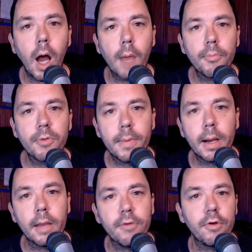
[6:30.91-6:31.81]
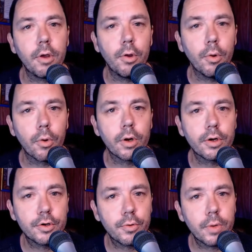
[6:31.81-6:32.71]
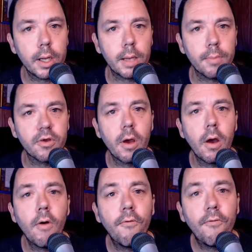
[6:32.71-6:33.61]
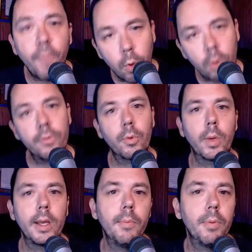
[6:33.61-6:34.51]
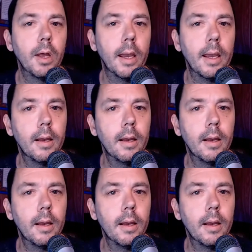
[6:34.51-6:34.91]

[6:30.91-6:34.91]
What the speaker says: optimize your streams for the replay.